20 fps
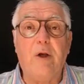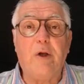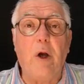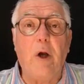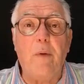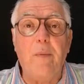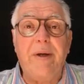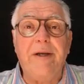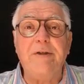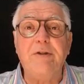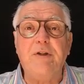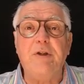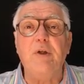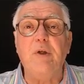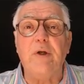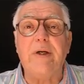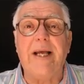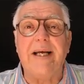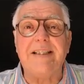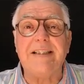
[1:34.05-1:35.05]
going to
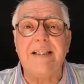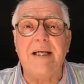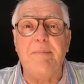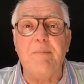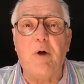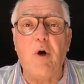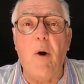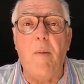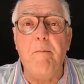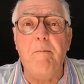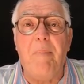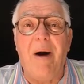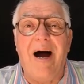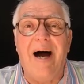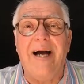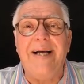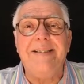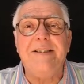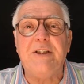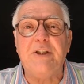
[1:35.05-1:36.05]
look at some
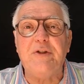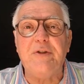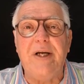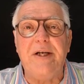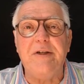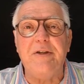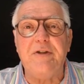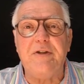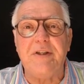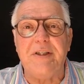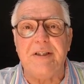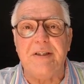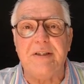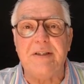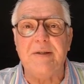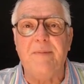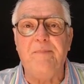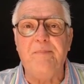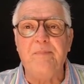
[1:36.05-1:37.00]
combined strategies.